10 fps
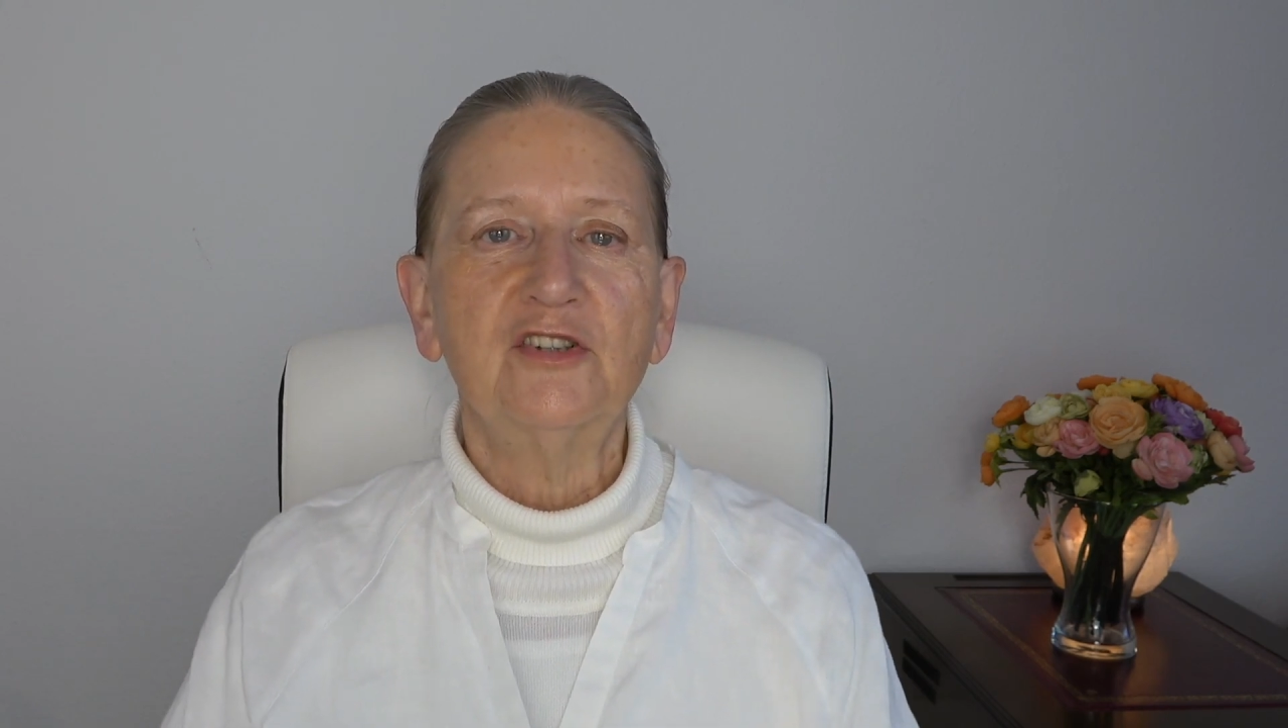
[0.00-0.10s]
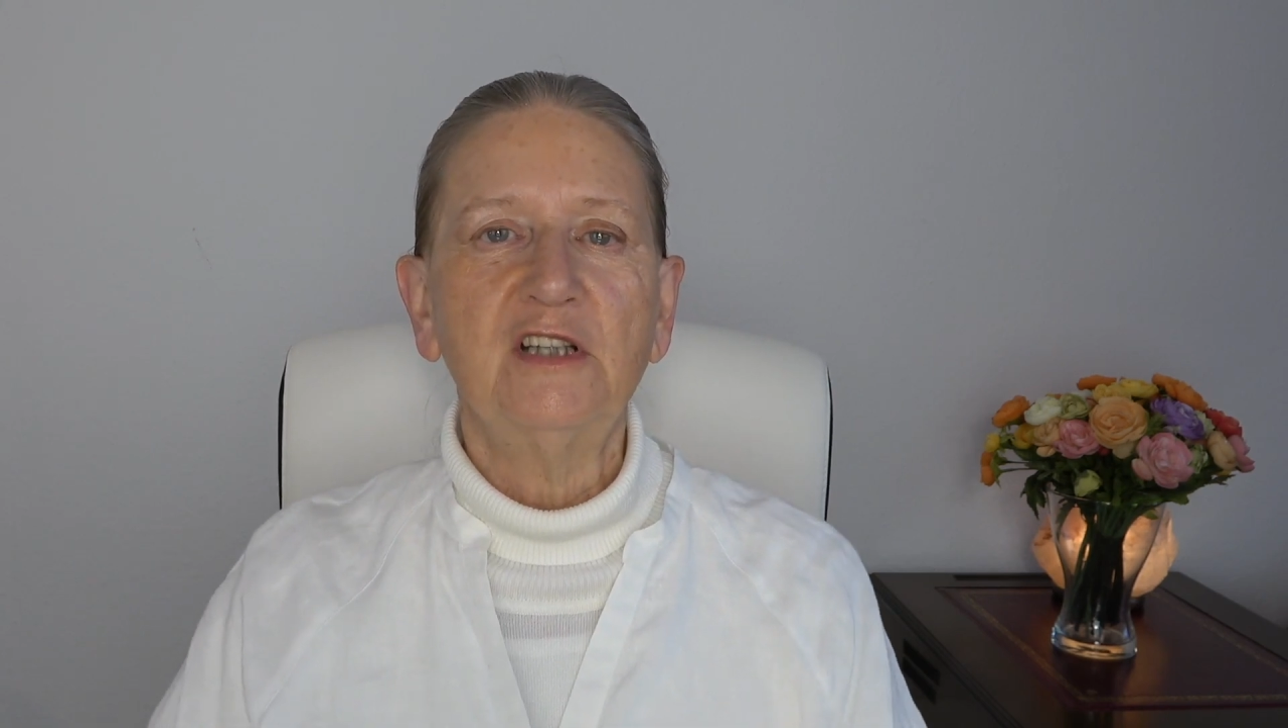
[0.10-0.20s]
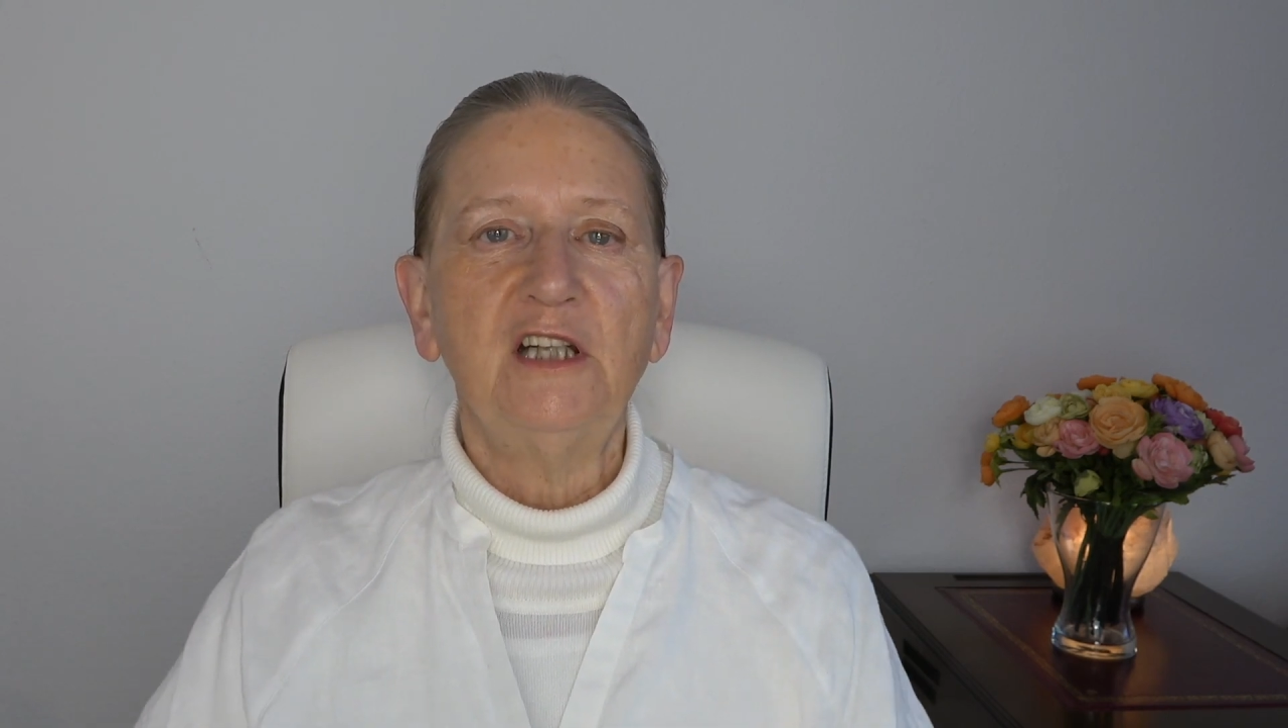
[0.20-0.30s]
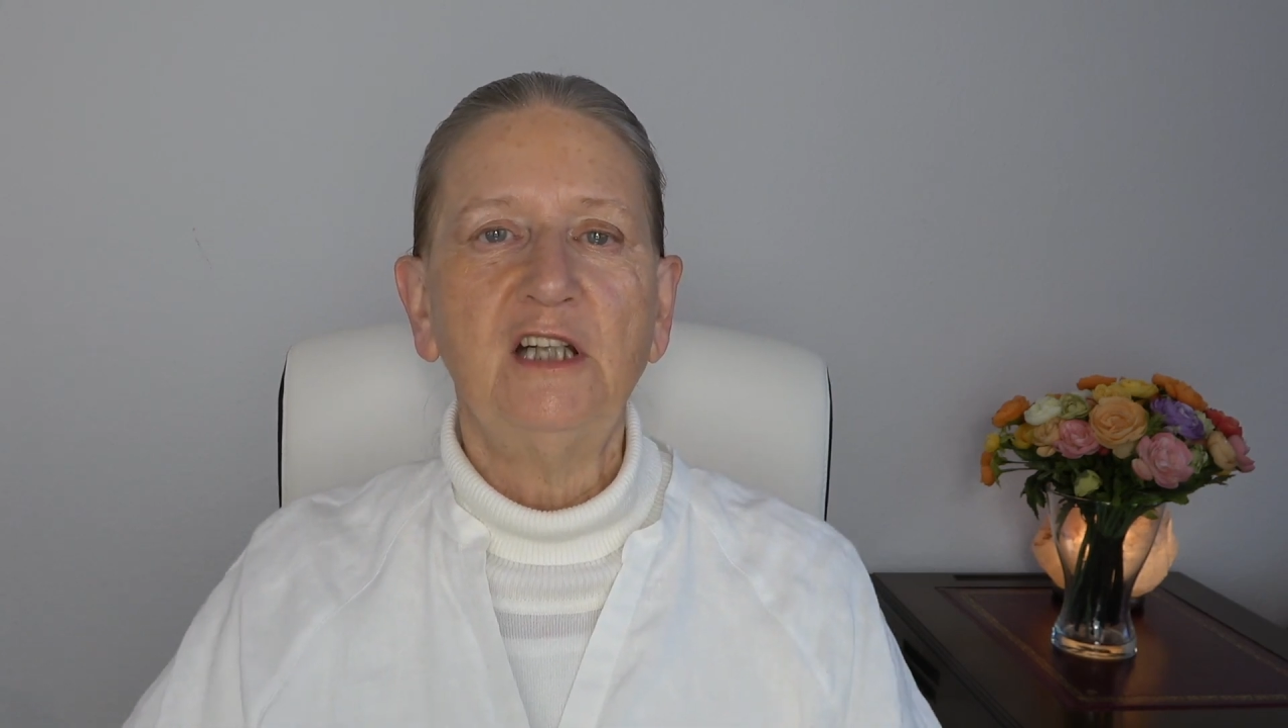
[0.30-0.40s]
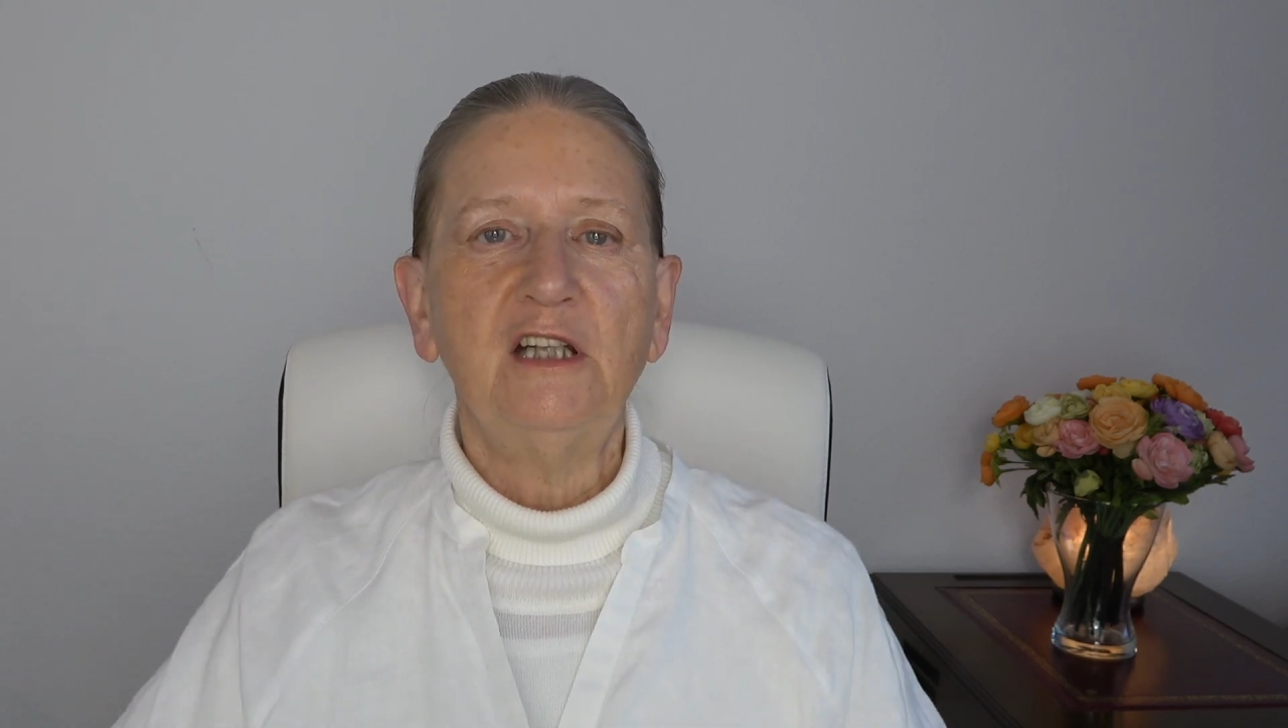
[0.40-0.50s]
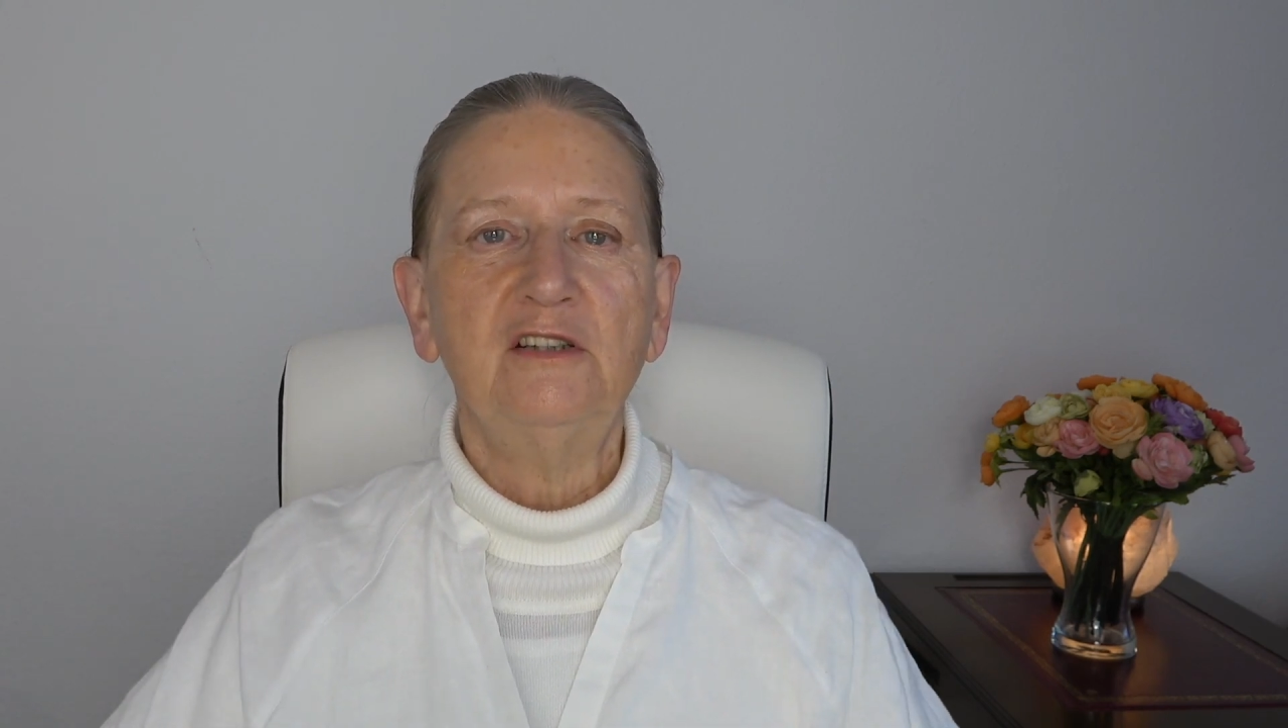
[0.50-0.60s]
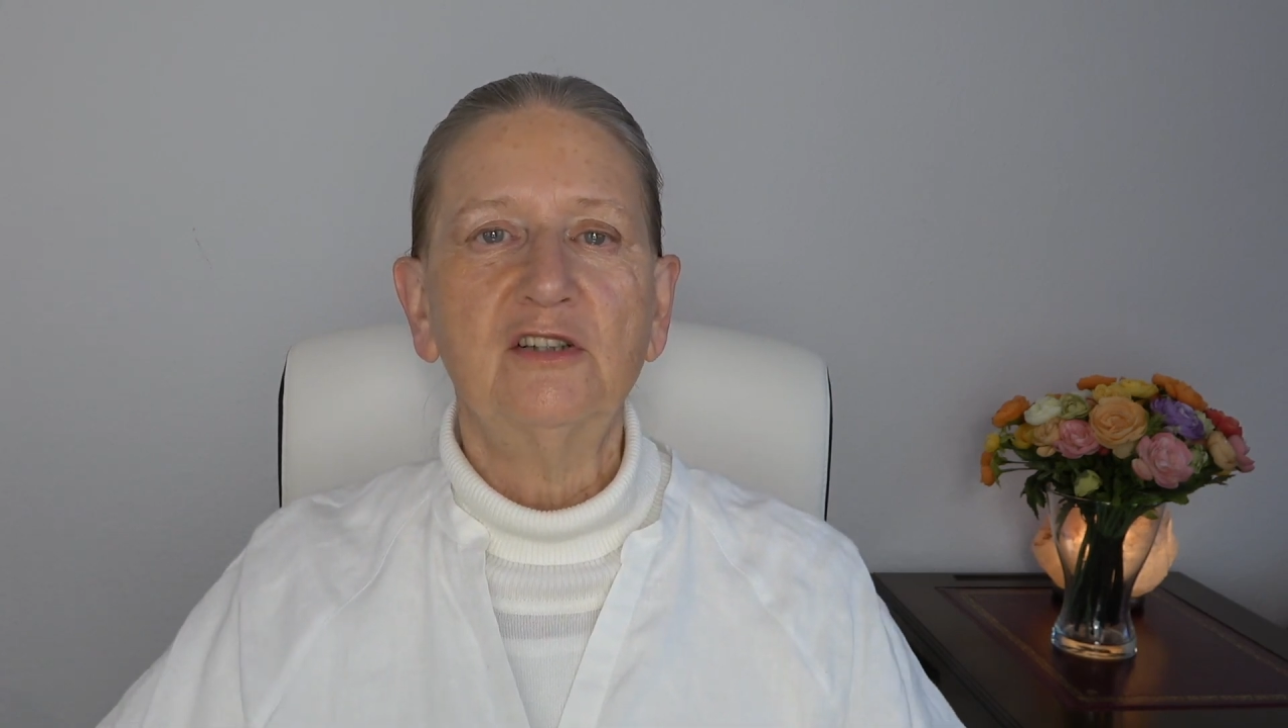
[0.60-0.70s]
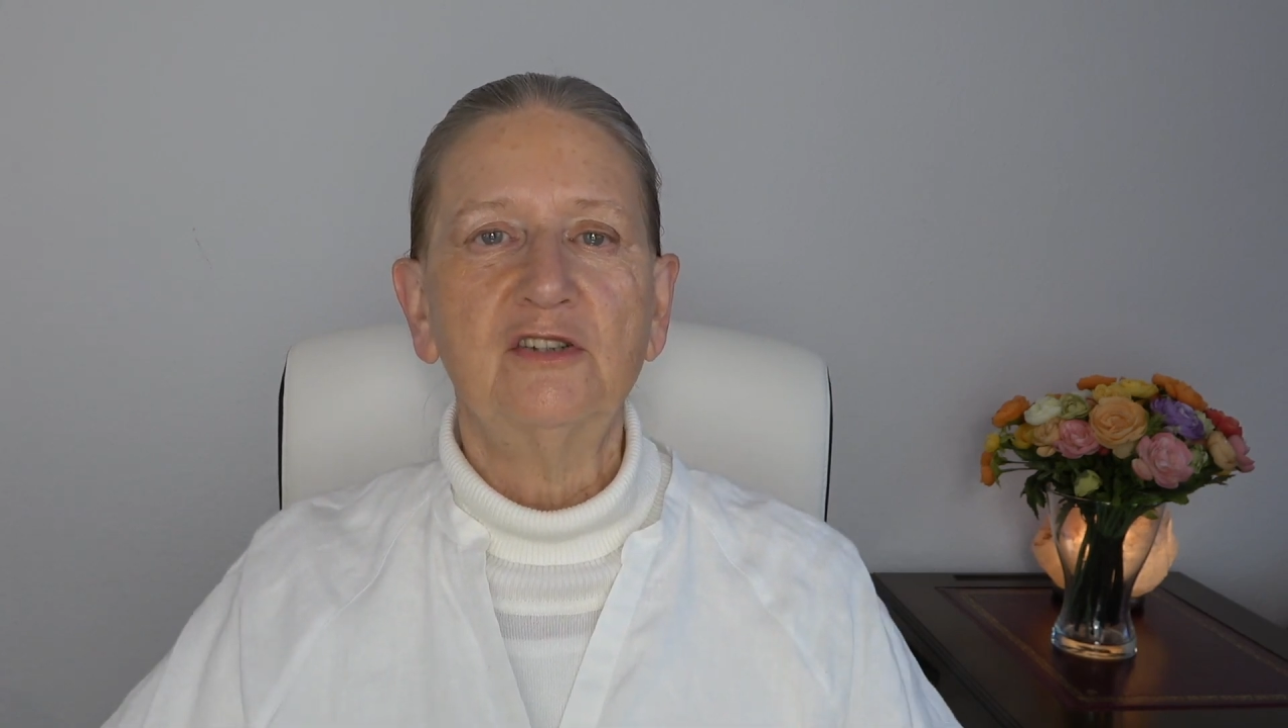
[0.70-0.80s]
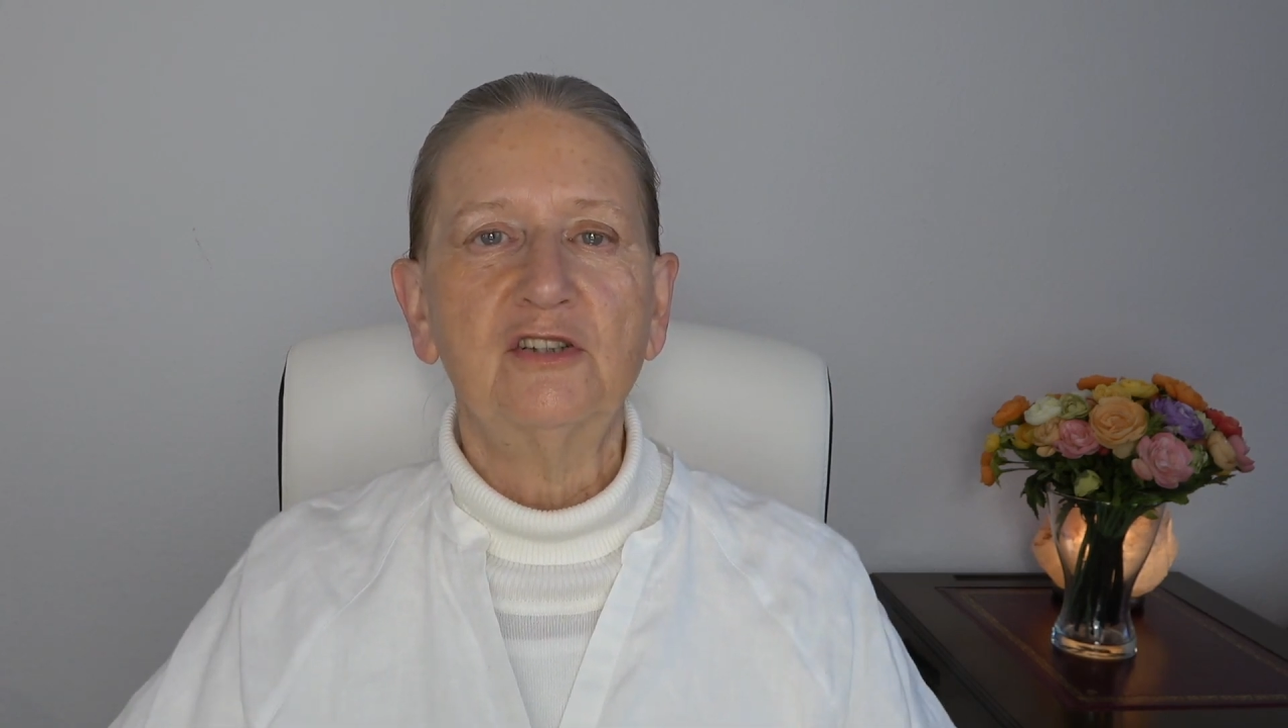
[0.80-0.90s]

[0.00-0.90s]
need